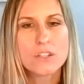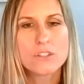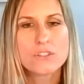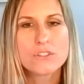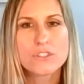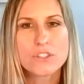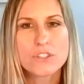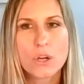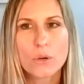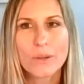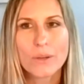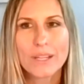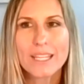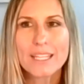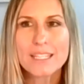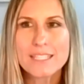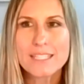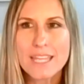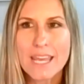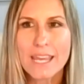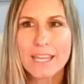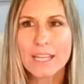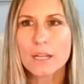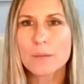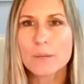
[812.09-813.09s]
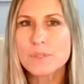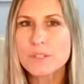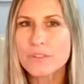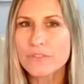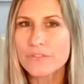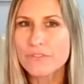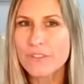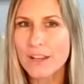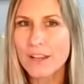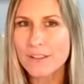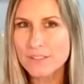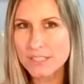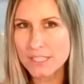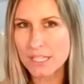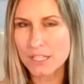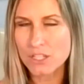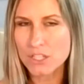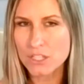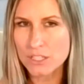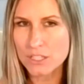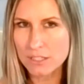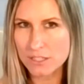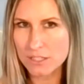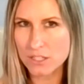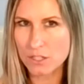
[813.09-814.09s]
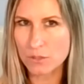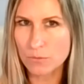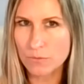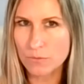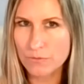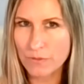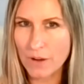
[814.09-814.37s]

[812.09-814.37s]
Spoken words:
So it can take up to 5 sessions to